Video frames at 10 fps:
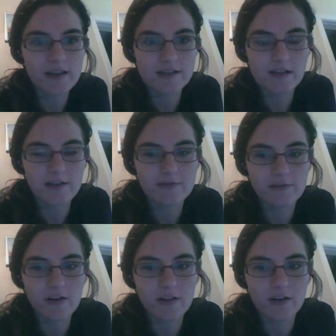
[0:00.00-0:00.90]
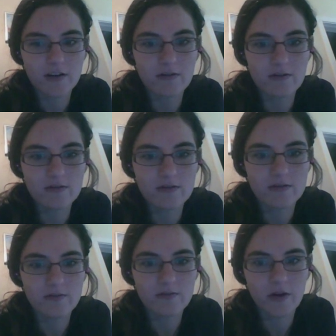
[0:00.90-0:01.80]
then solve for the Q
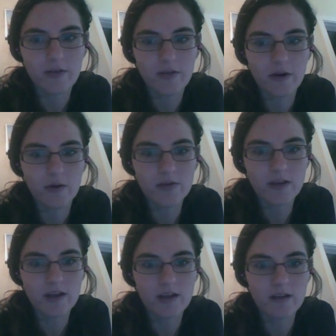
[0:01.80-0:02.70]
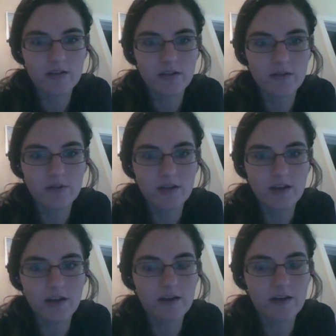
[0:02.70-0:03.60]
or the O thingy, Q
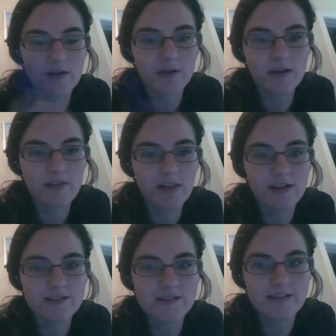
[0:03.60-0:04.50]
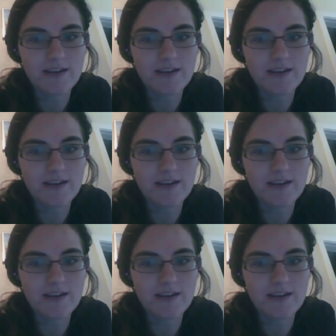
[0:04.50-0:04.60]
thingy, I don't know, whatever that is.